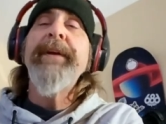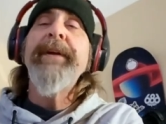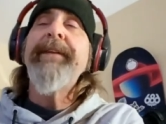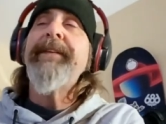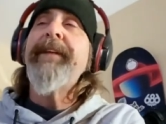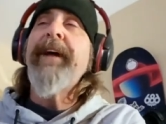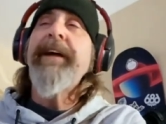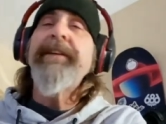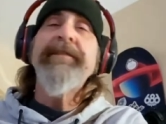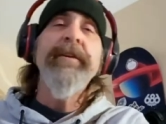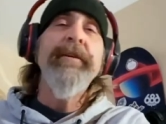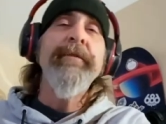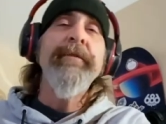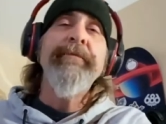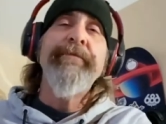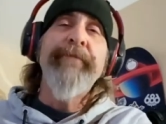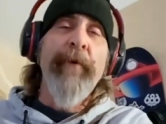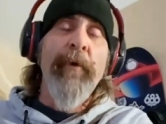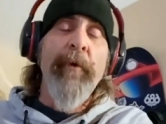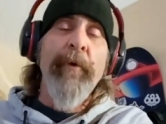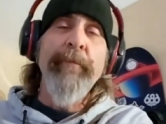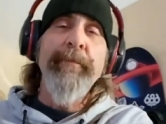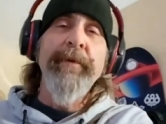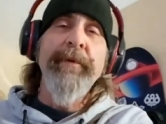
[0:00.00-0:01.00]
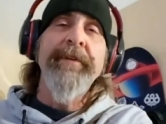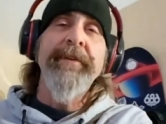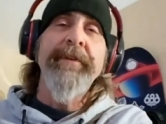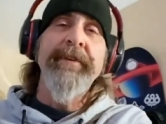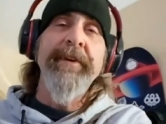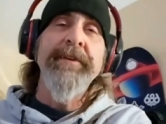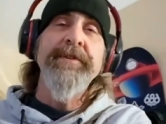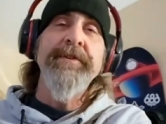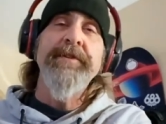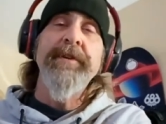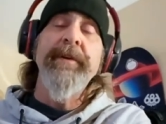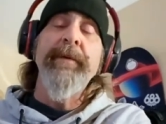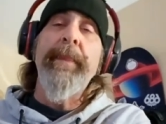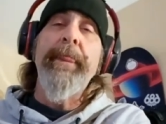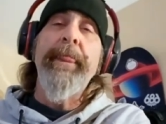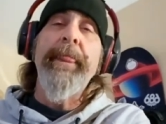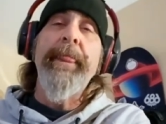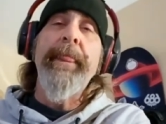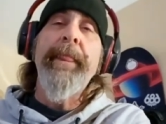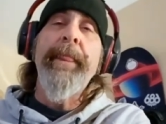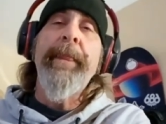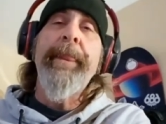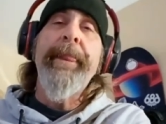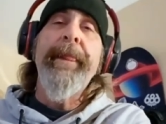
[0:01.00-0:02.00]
but that's an informed decision.